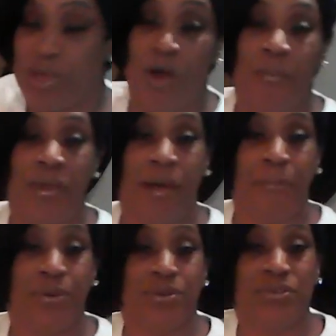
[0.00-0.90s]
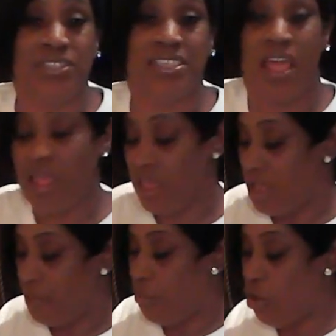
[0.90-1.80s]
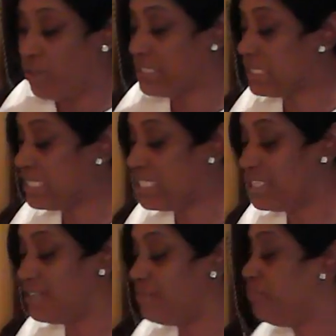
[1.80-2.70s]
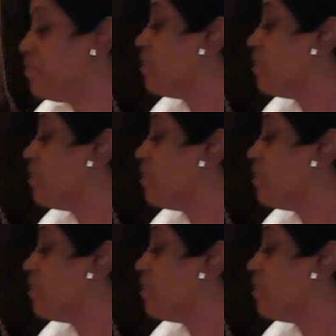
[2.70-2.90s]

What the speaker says: bell peppers, parsley,